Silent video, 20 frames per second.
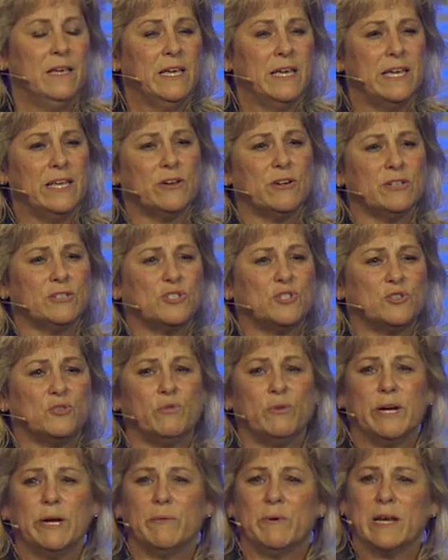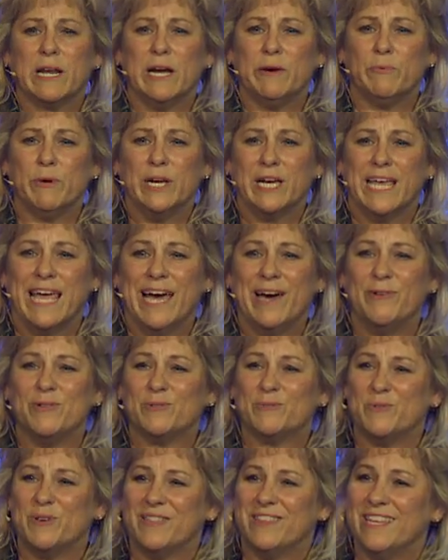In our story, when I
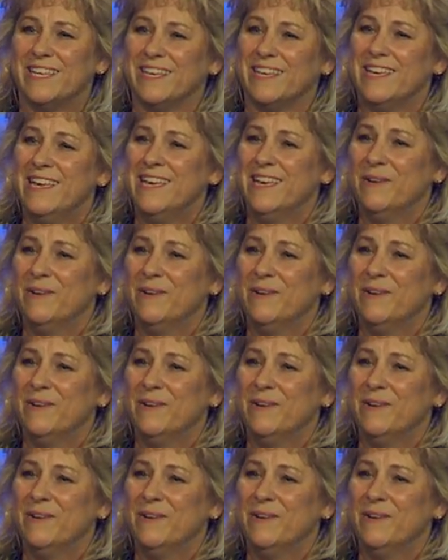recount with the,